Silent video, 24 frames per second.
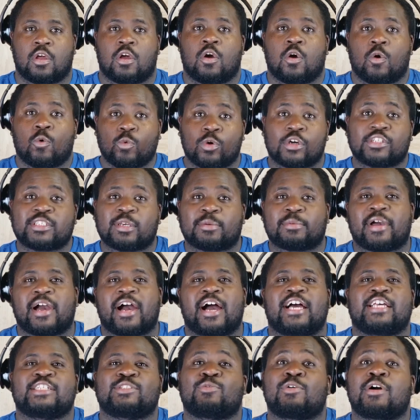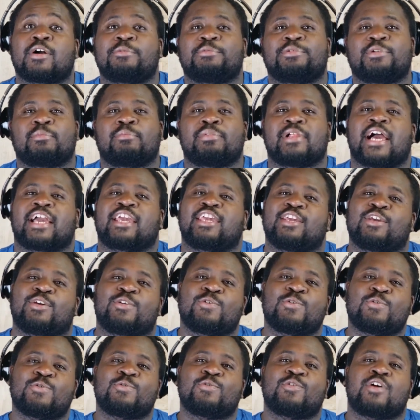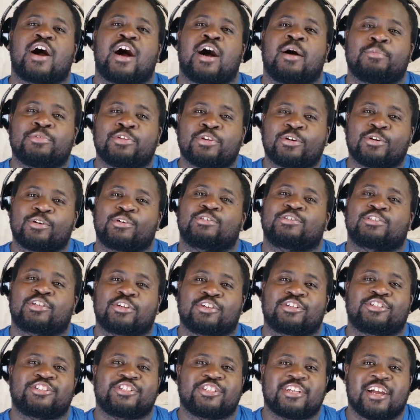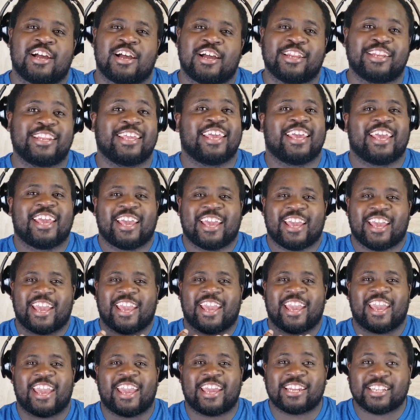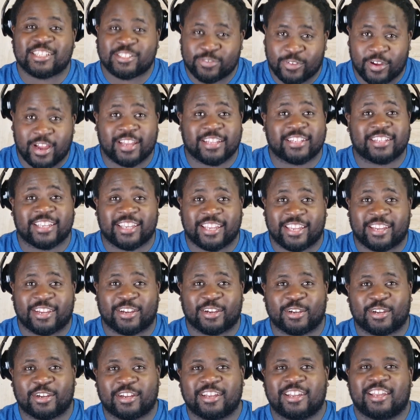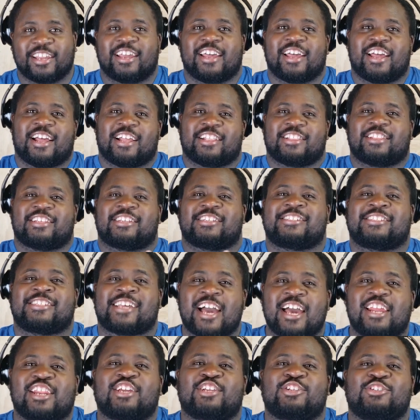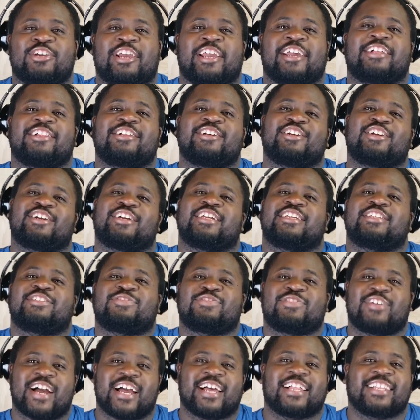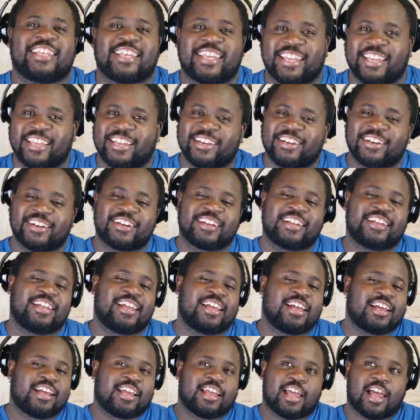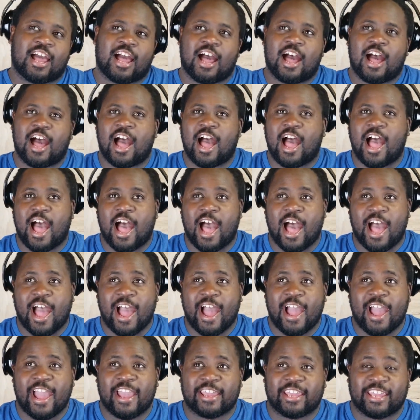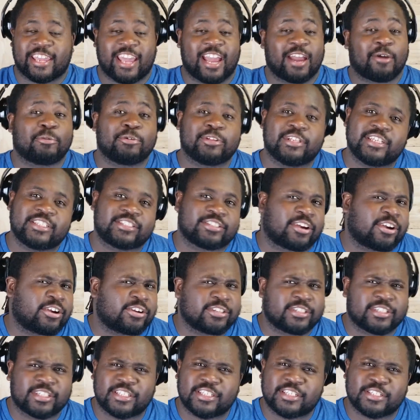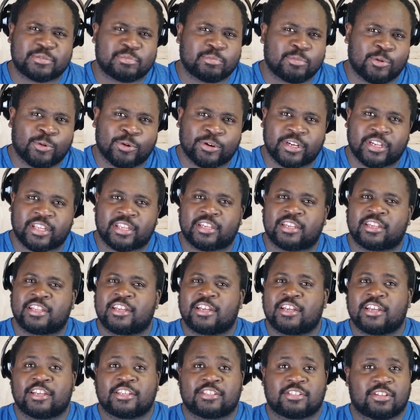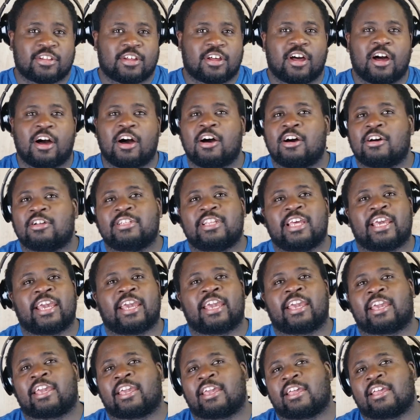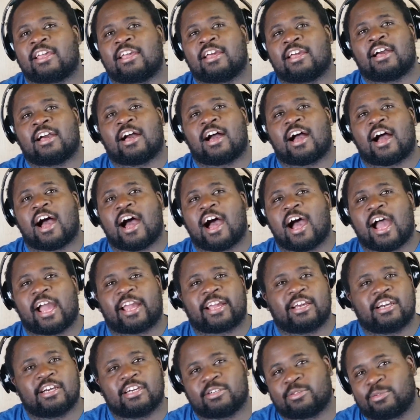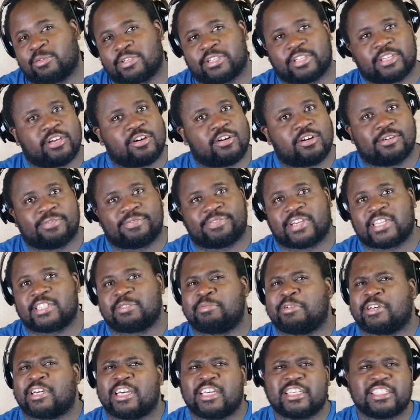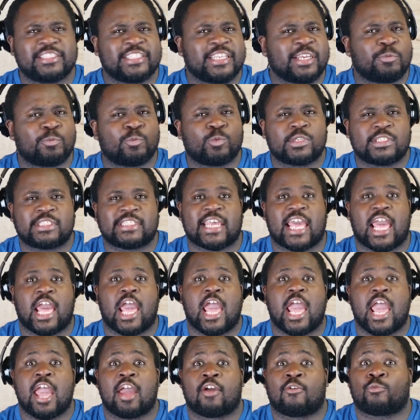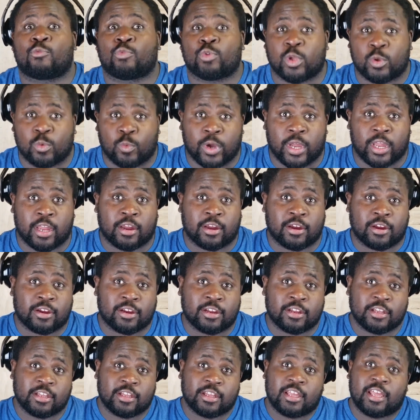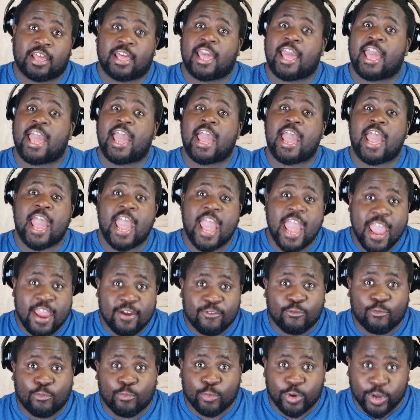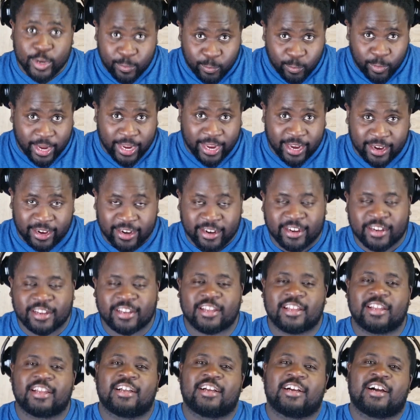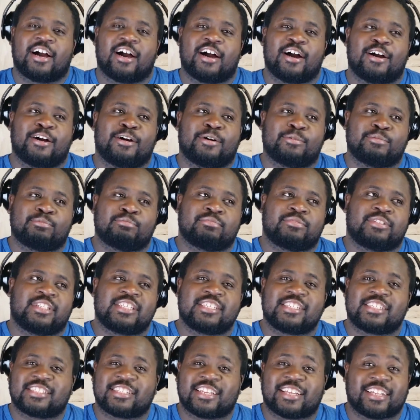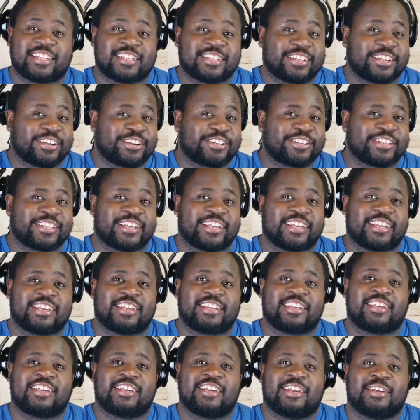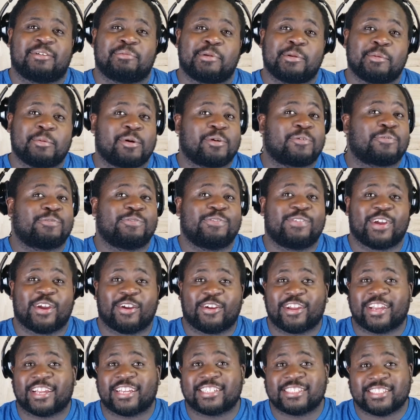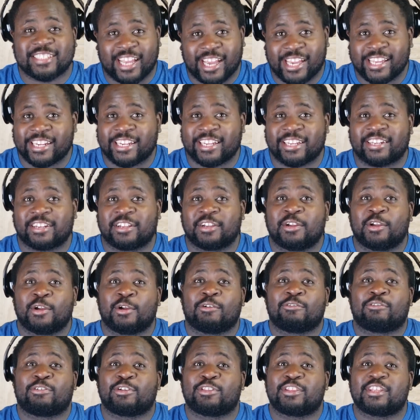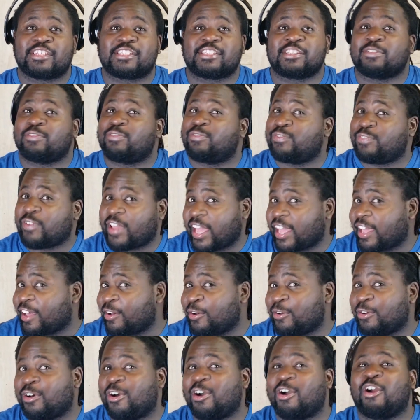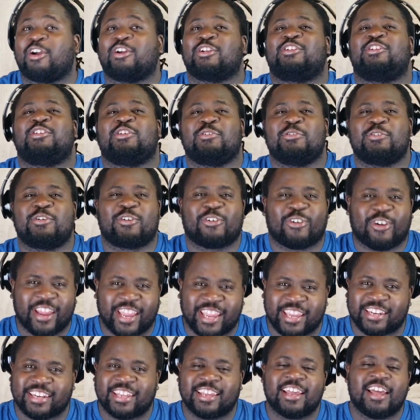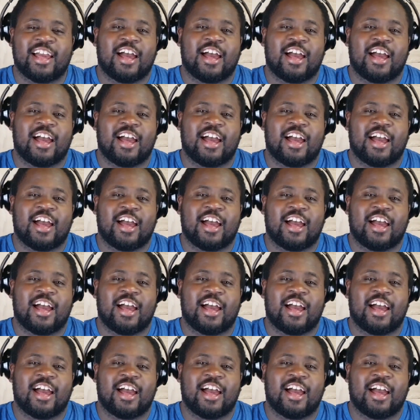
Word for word: What's up, guys? Welcome to Black E Cool. I'm your host, Gershon, and it's finally here. The Sonic trailer is finally here. I It got released early this morning, so all day I couldn't really go on Facebook because it was everywhere. Everywhere. Um, this is clearly, people are very excited for this to fail aren't you? great.